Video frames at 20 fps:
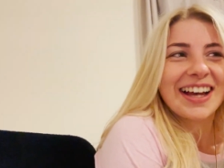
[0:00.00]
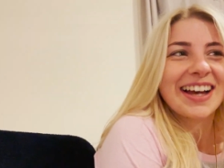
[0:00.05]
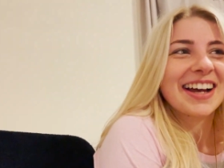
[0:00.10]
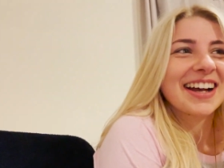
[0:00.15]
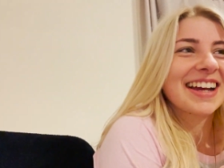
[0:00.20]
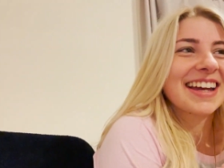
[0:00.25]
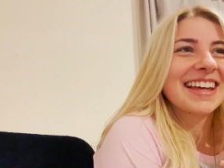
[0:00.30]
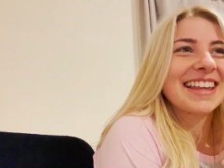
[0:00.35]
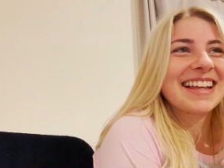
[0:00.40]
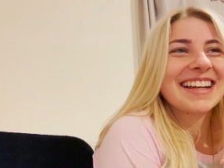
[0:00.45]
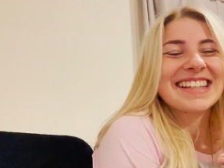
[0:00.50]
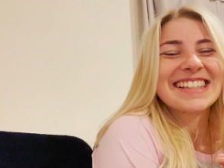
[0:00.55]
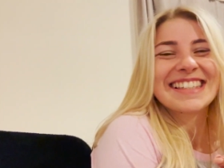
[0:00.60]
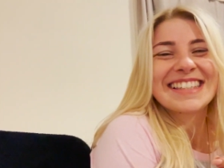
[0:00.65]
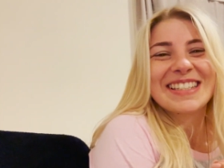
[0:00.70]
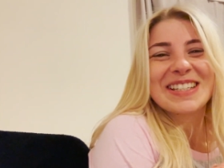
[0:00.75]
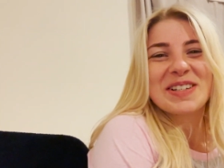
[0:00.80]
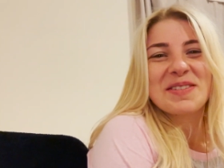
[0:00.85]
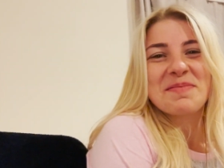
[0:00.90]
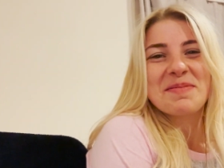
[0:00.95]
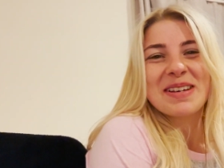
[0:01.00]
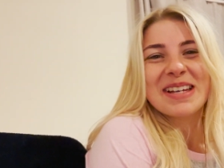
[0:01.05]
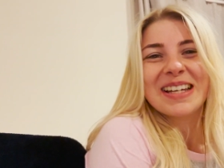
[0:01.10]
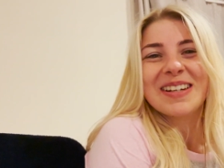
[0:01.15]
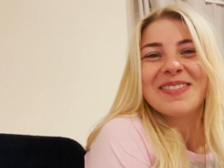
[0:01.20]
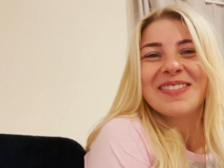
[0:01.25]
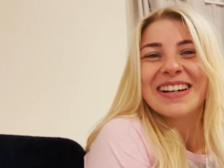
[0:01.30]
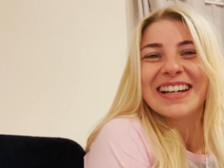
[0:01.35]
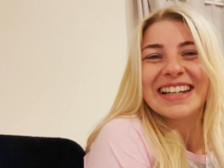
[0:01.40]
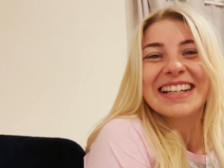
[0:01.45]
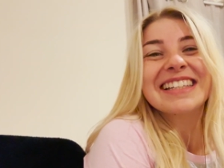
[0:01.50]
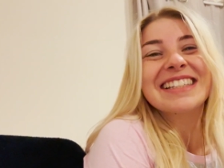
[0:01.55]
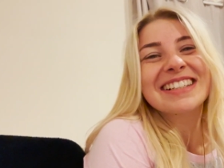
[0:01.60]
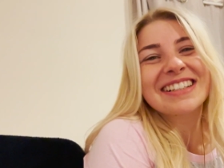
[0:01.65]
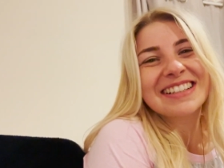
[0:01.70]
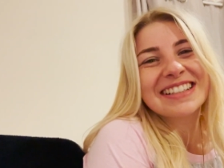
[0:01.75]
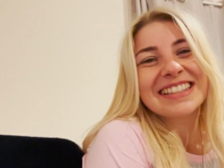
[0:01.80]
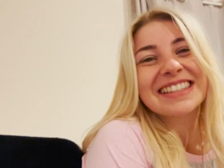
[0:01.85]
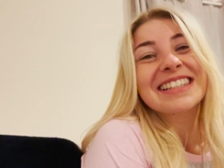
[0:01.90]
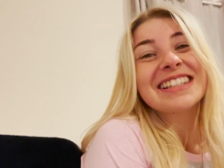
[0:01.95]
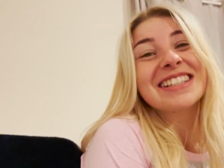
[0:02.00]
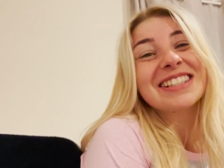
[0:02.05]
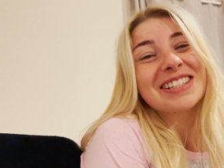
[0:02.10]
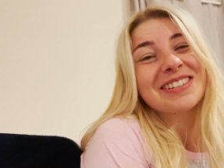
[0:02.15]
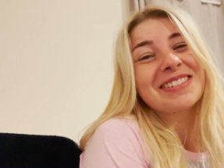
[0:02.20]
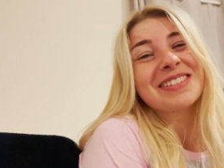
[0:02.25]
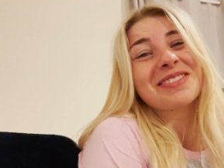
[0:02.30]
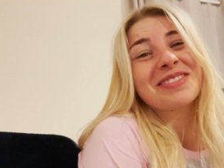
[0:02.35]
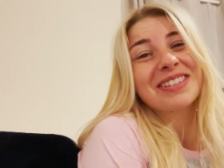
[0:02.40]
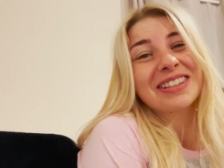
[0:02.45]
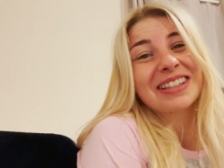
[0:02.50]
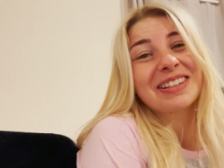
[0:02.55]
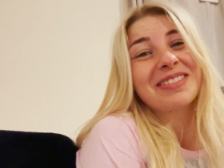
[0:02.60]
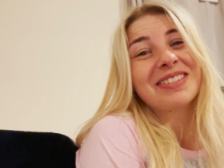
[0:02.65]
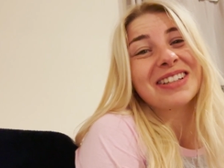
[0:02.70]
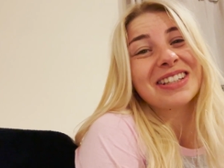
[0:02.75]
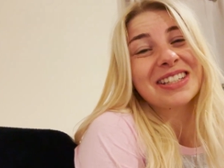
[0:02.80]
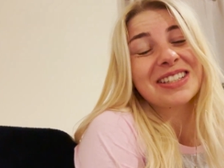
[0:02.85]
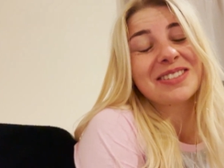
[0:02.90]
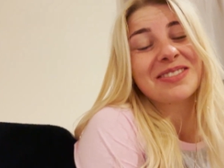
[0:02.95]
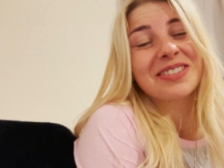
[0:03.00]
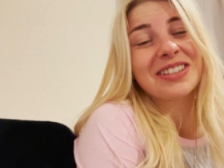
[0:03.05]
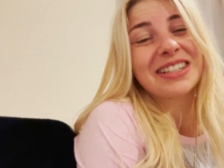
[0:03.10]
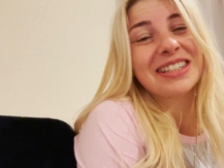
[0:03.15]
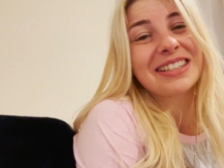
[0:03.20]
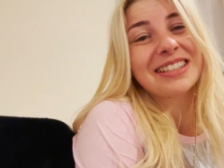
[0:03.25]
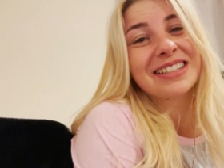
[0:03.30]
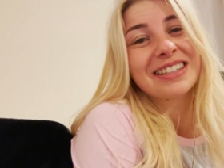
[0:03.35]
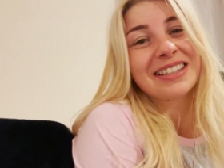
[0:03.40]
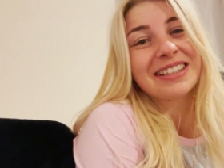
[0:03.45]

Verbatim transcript: okay that was stupid but Bye. seriously she was Bye. really really sweet